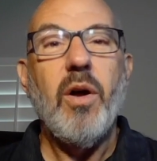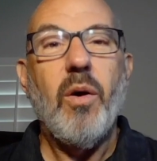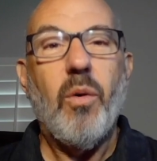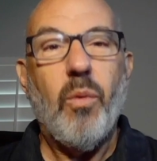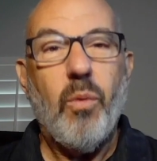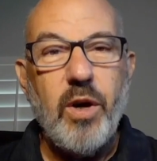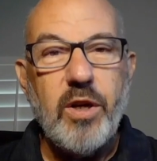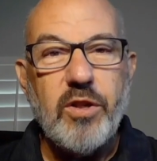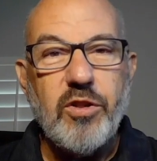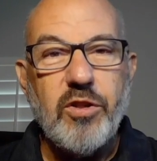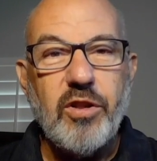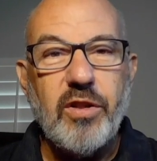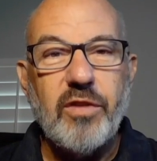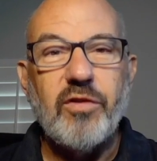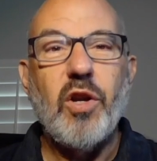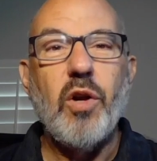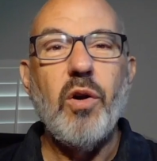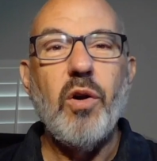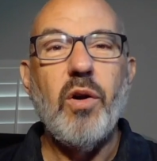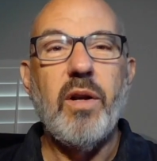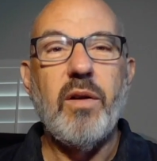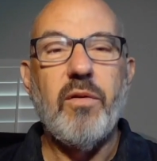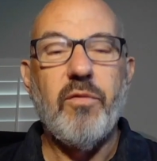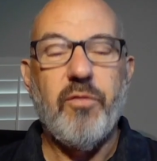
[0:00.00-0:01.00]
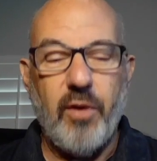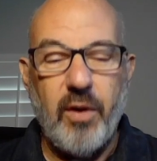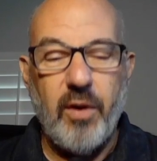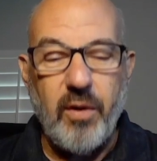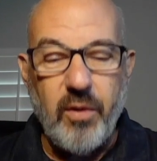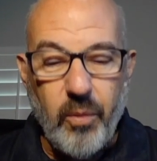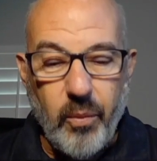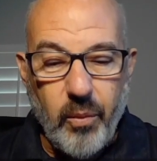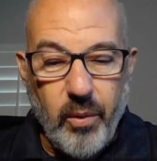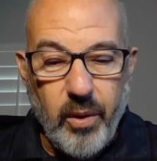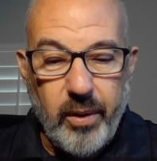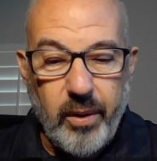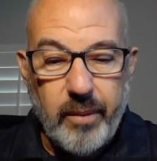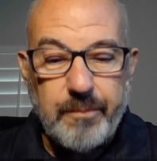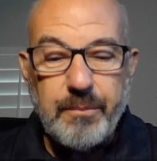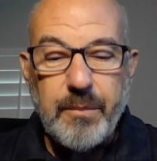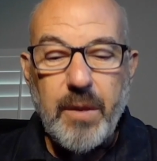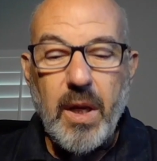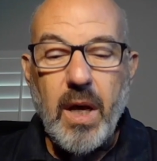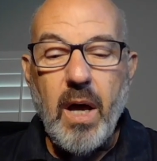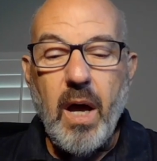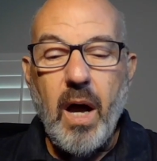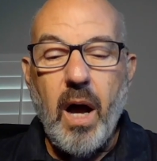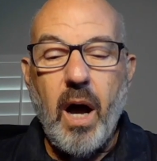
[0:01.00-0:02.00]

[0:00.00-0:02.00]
which is good for the world.